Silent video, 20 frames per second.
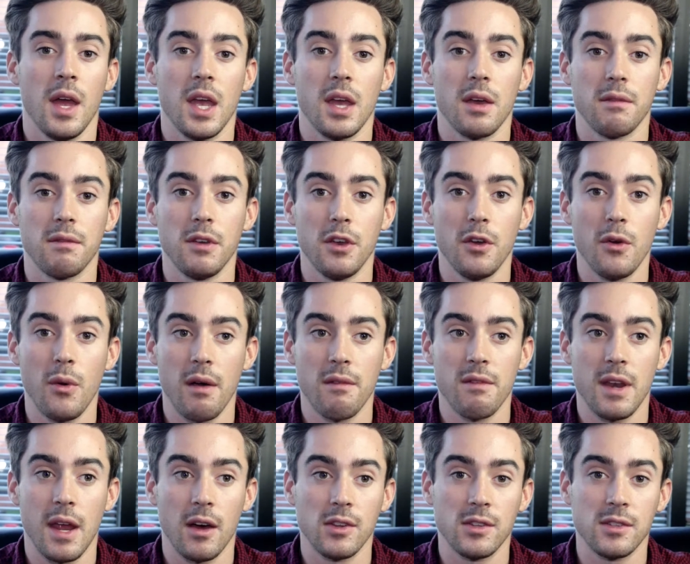If you
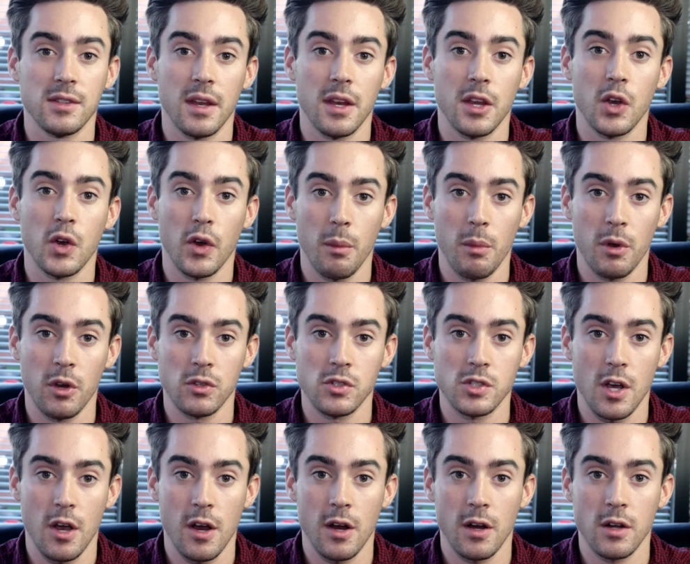have an outstanding criminal
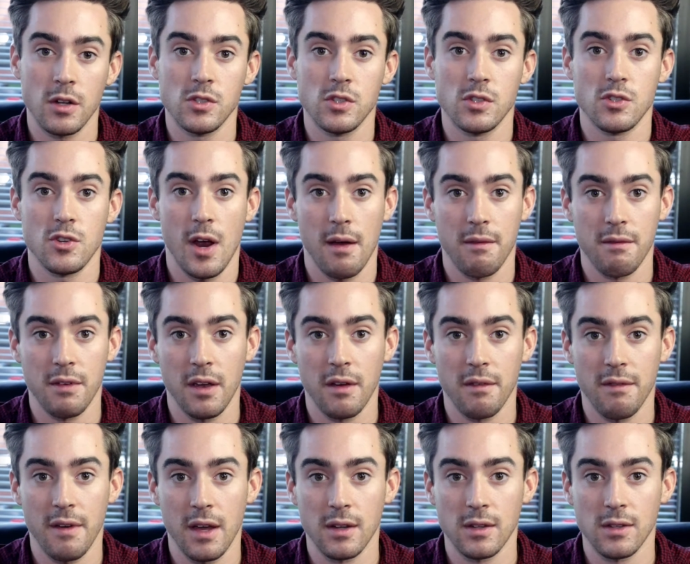charge, traffic
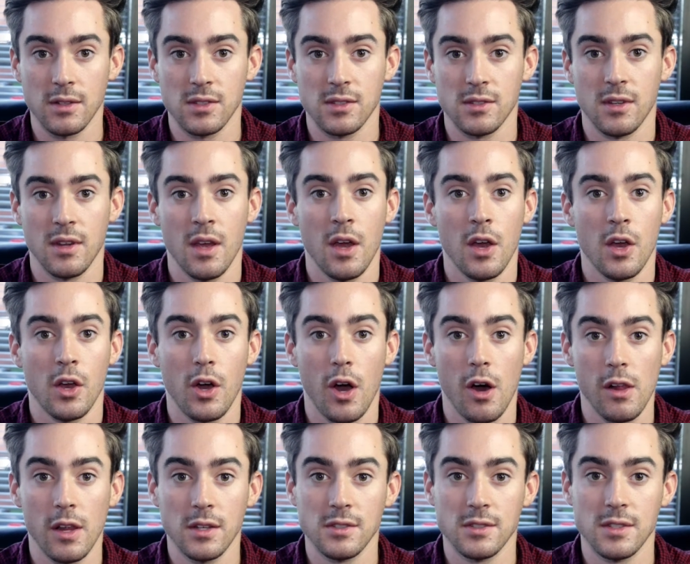offense,
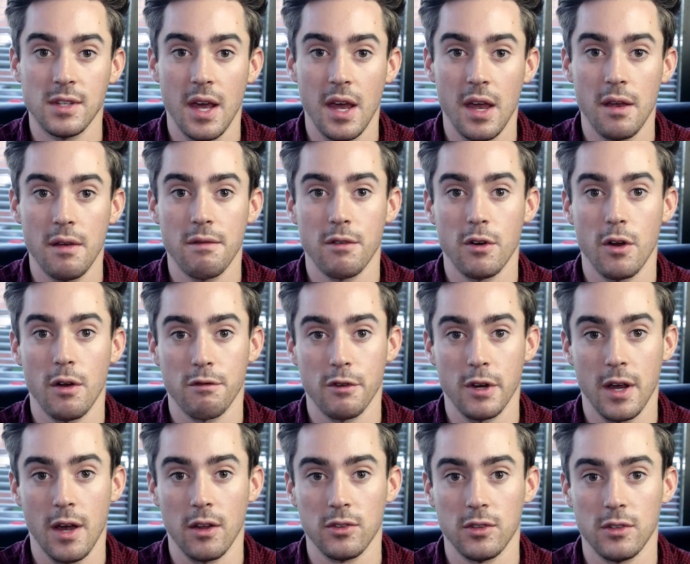call us today for a
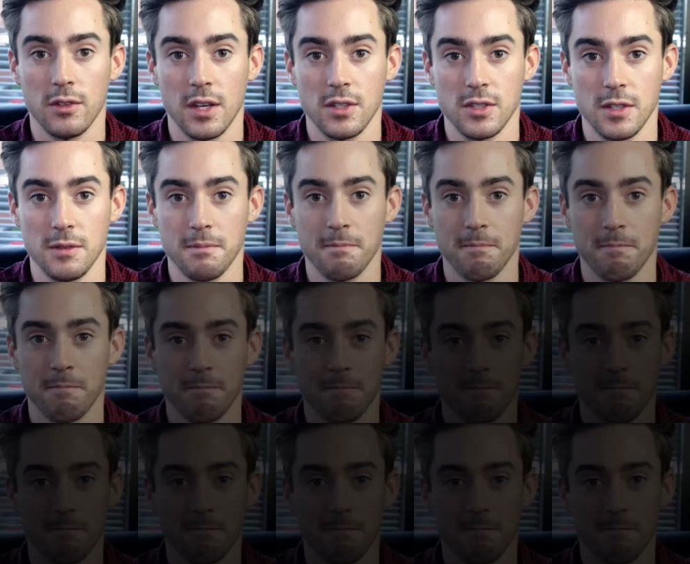free consultation.